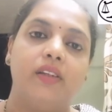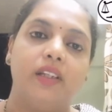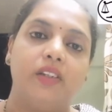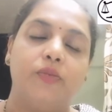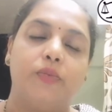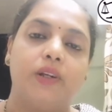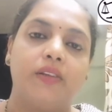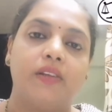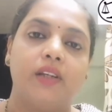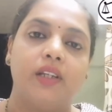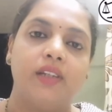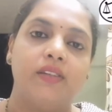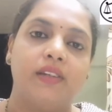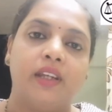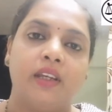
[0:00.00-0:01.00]
this person
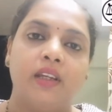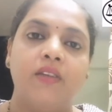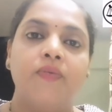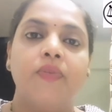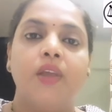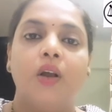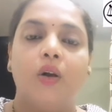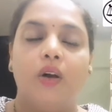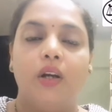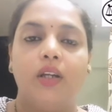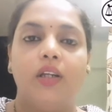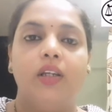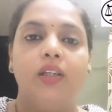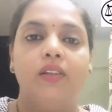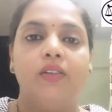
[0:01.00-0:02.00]
is staying or
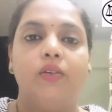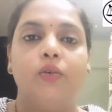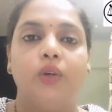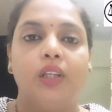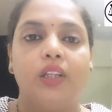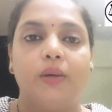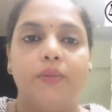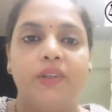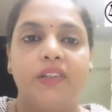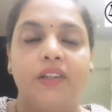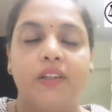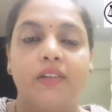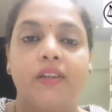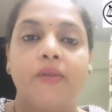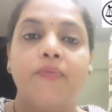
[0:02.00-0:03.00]
is doing the
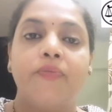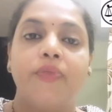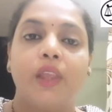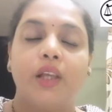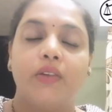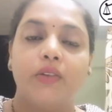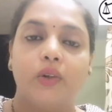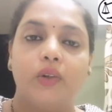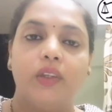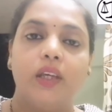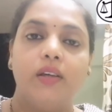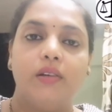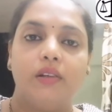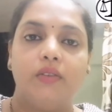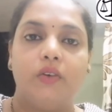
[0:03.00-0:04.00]
business. So
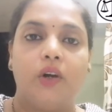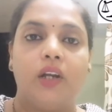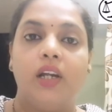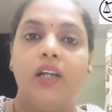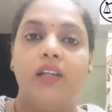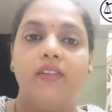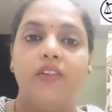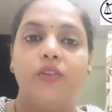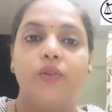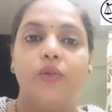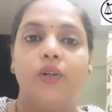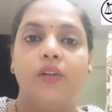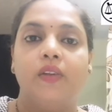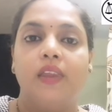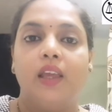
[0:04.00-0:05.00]
the warrant is
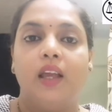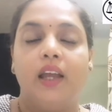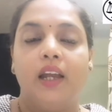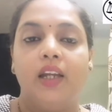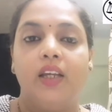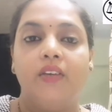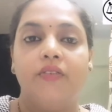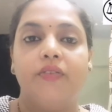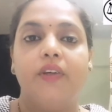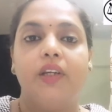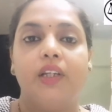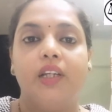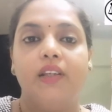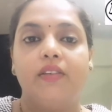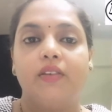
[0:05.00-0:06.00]
issued, and if
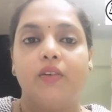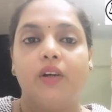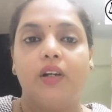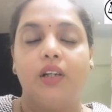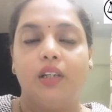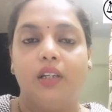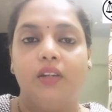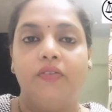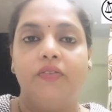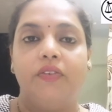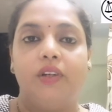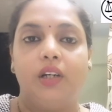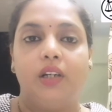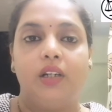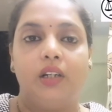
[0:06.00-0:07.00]
it is not, if
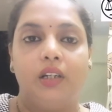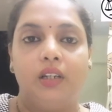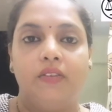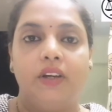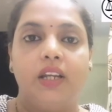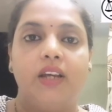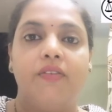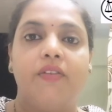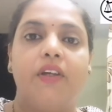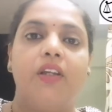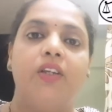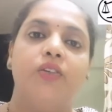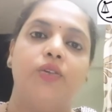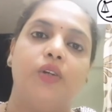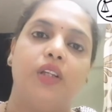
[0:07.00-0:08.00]
even after
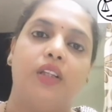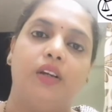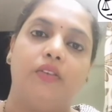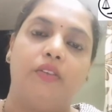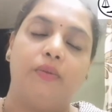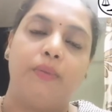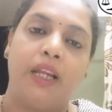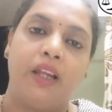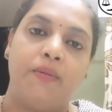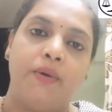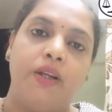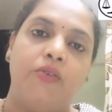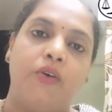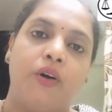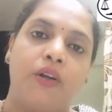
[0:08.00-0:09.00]
issuing the
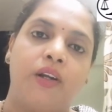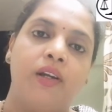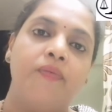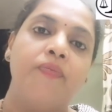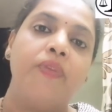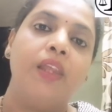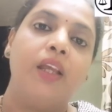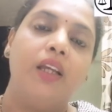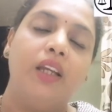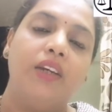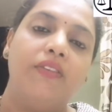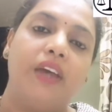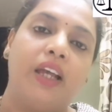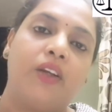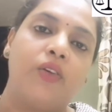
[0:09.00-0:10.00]
bailable warrant, if
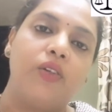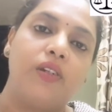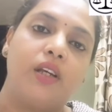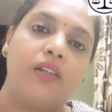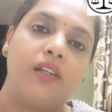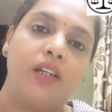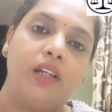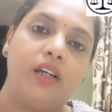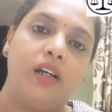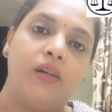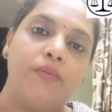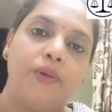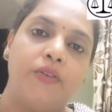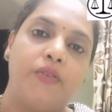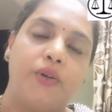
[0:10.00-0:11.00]
accused doesn't come
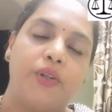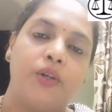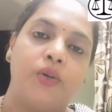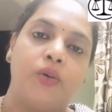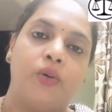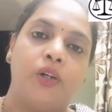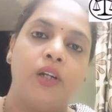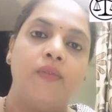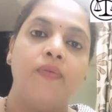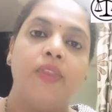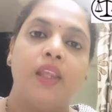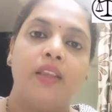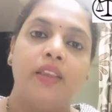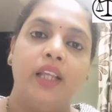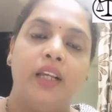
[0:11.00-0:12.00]
before the court,
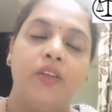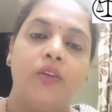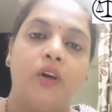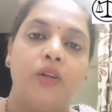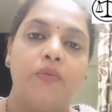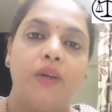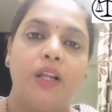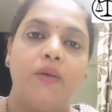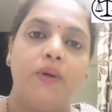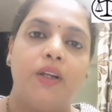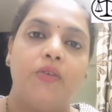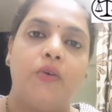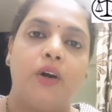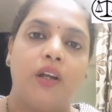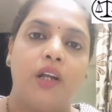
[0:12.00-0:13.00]
then non-bailable
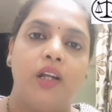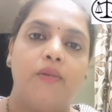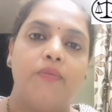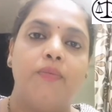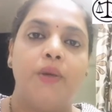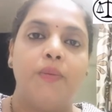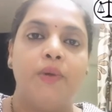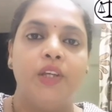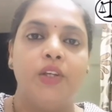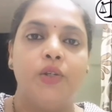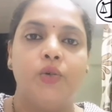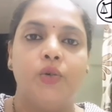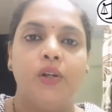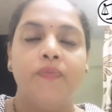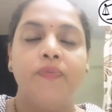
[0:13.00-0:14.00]
warrant may be
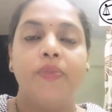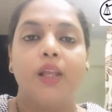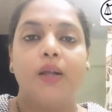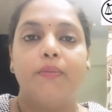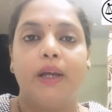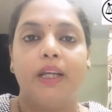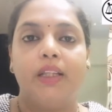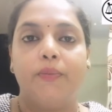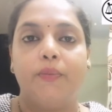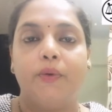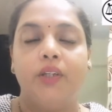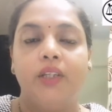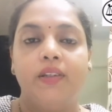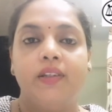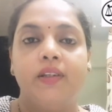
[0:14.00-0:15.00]
issued by the
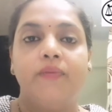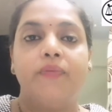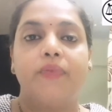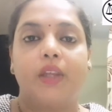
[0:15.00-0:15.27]
police